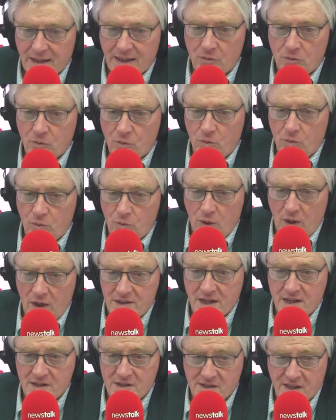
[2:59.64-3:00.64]
Now,
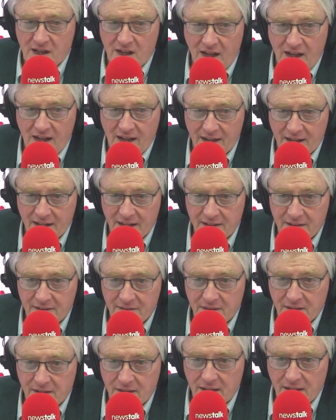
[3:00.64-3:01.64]
what is the high?
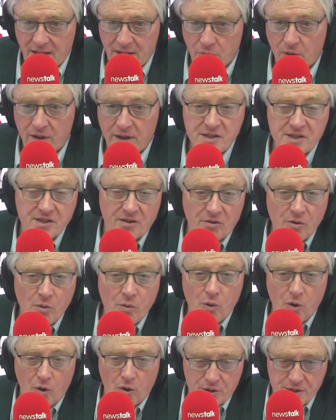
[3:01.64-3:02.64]
What is the
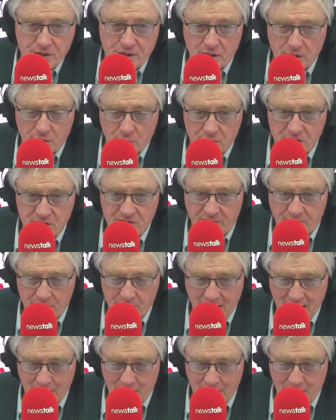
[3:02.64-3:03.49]
reward, in other words, from